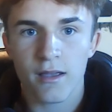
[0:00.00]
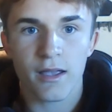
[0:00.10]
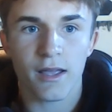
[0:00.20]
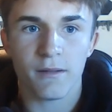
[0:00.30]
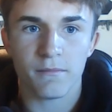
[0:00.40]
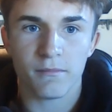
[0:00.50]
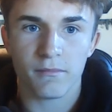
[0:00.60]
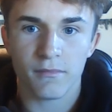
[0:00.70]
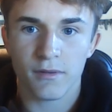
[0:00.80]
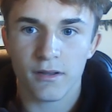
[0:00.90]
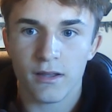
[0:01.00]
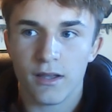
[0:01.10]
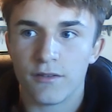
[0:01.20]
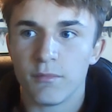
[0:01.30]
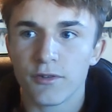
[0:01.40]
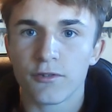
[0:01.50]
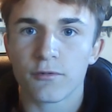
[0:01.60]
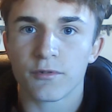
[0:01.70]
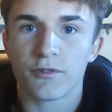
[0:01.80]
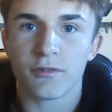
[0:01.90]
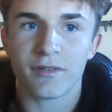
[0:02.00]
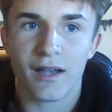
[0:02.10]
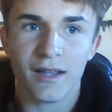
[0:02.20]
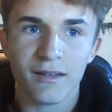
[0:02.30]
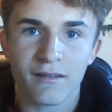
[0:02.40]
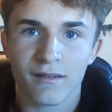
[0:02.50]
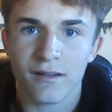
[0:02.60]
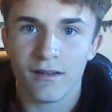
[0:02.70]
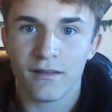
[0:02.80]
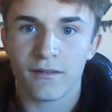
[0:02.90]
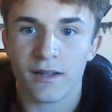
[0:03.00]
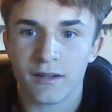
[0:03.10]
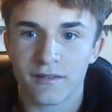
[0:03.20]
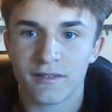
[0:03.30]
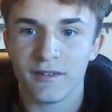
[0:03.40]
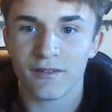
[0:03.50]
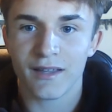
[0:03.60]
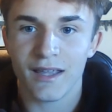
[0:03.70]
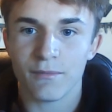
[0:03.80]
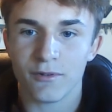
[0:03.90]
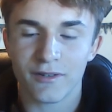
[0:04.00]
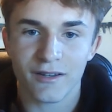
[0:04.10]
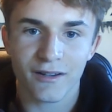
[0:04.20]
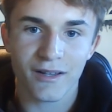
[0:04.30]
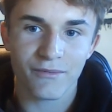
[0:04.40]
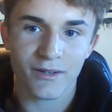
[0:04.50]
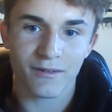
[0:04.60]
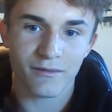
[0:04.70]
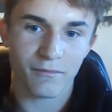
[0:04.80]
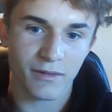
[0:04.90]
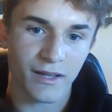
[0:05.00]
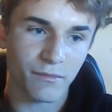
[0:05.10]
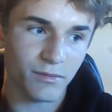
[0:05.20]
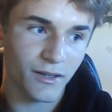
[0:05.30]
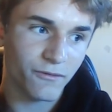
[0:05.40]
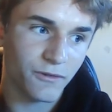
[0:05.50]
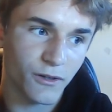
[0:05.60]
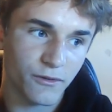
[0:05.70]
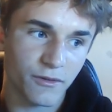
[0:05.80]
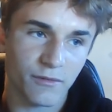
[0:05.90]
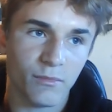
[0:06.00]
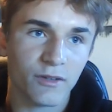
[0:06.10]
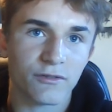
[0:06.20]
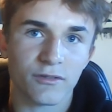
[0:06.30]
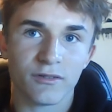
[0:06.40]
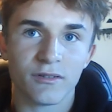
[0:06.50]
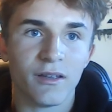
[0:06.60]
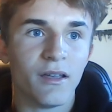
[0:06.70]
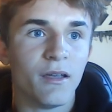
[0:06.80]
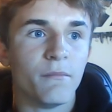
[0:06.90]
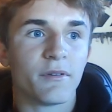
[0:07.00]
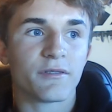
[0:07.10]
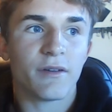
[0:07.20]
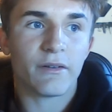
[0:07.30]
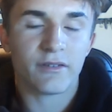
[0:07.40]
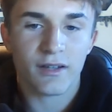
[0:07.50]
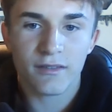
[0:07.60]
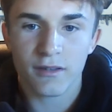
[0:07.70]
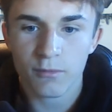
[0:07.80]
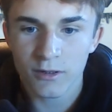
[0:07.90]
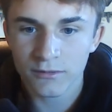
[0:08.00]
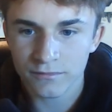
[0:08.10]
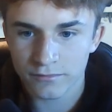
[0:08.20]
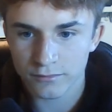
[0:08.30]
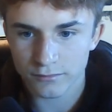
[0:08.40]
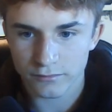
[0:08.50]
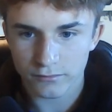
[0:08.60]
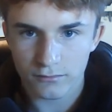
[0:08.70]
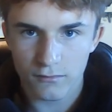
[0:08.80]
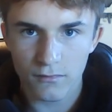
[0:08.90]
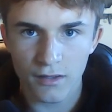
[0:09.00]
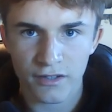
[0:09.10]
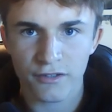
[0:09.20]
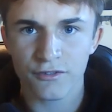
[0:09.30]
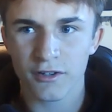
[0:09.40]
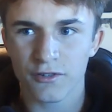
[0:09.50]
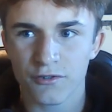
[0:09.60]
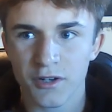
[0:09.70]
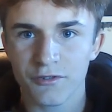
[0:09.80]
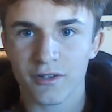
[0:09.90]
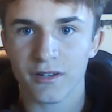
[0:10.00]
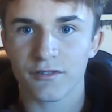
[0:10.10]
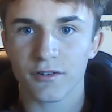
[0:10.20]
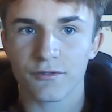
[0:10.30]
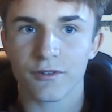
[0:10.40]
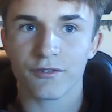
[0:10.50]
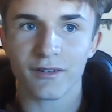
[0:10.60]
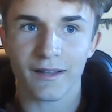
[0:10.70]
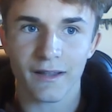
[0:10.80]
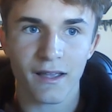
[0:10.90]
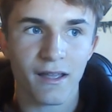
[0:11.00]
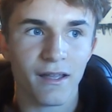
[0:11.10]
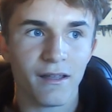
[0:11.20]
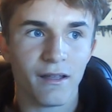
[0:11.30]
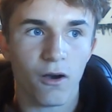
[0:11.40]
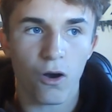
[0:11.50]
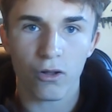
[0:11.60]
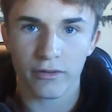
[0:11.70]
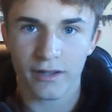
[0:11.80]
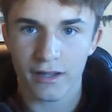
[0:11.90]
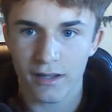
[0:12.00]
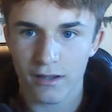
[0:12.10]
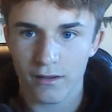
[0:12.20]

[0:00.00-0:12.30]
and his muscles were so tight, they're like steel cables. He couldn't even get blood flow to his muscles because of how tight they were. He started stretching, he started stretching like all day,